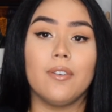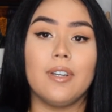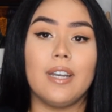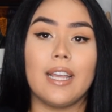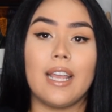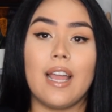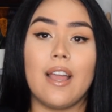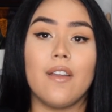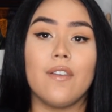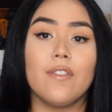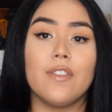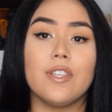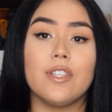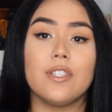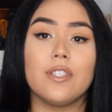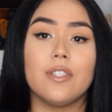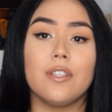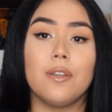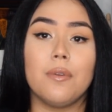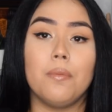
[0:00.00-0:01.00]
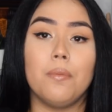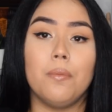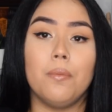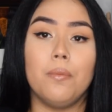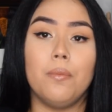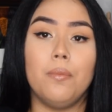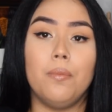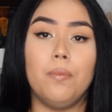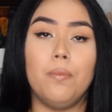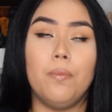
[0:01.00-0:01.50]
Like I have this
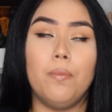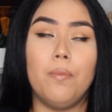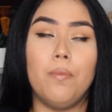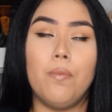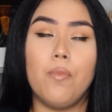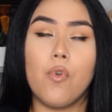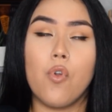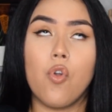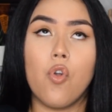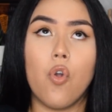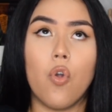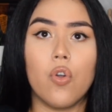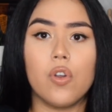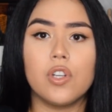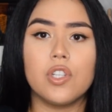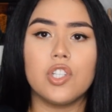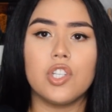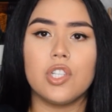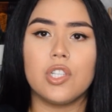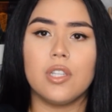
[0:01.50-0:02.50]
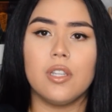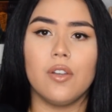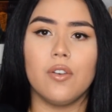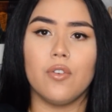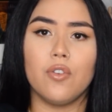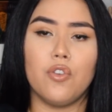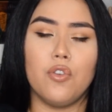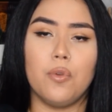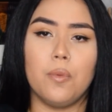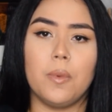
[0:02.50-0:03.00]
gorgeous
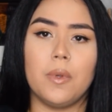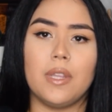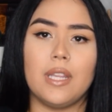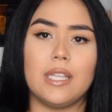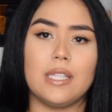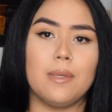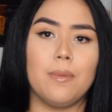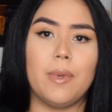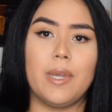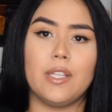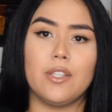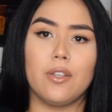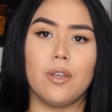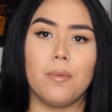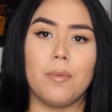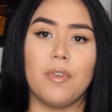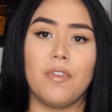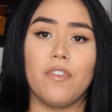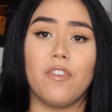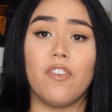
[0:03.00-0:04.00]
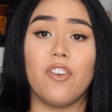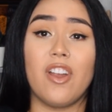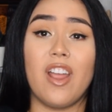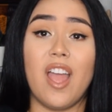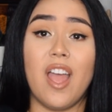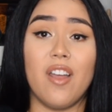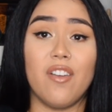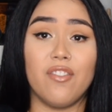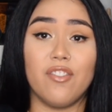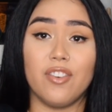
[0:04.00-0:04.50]
little human that depends on me for
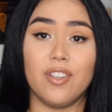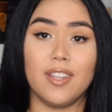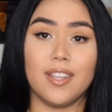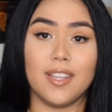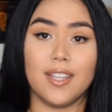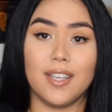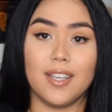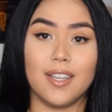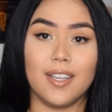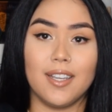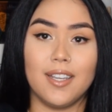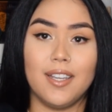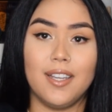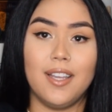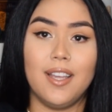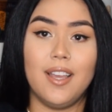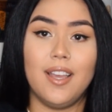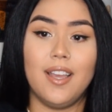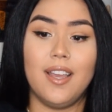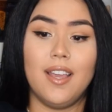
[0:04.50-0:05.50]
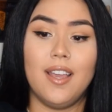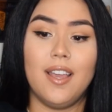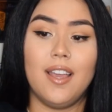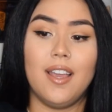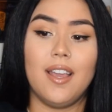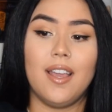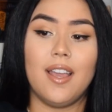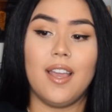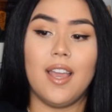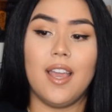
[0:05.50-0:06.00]
everything.
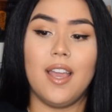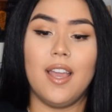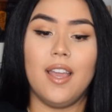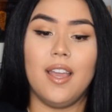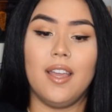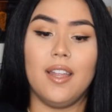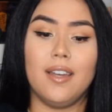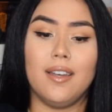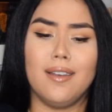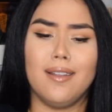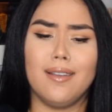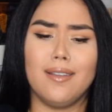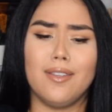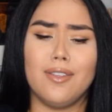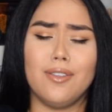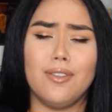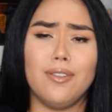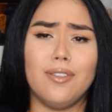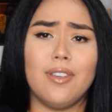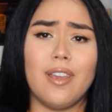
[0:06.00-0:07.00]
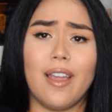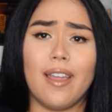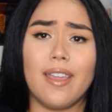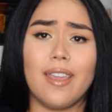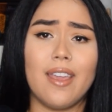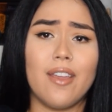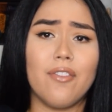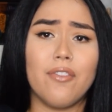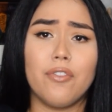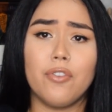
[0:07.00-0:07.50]
And I
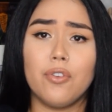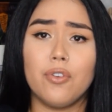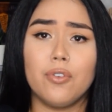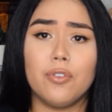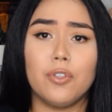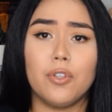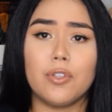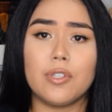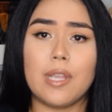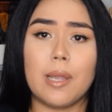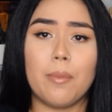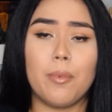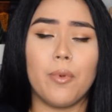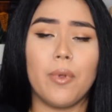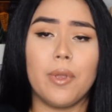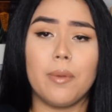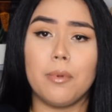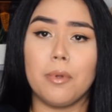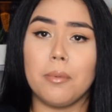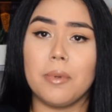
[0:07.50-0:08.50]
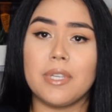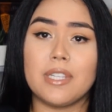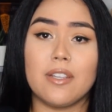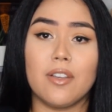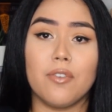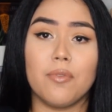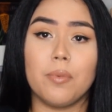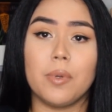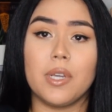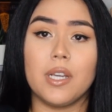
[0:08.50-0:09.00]
can't feel no type of way about
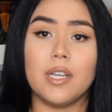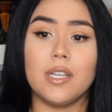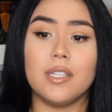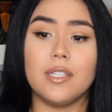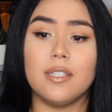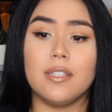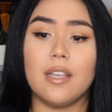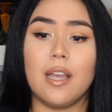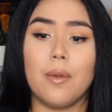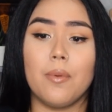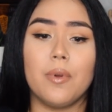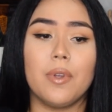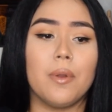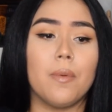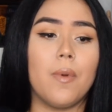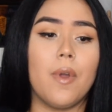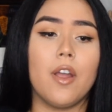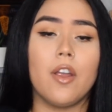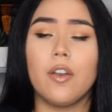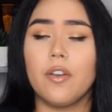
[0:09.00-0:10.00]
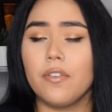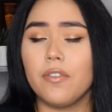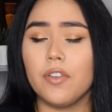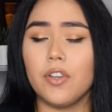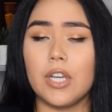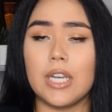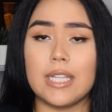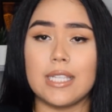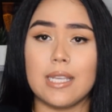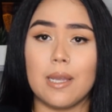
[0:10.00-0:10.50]
myself because I wouldn't want her to
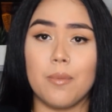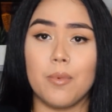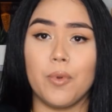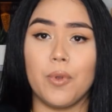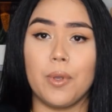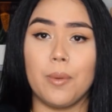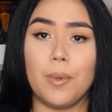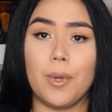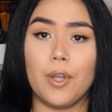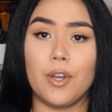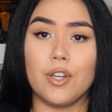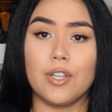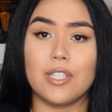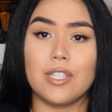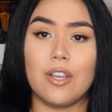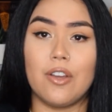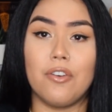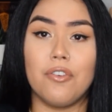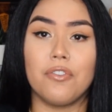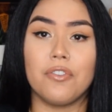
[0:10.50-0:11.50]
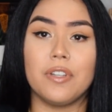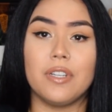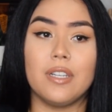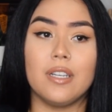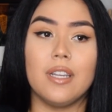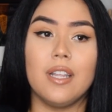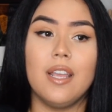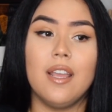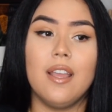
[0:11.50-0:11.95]
feel any type of way about herself, and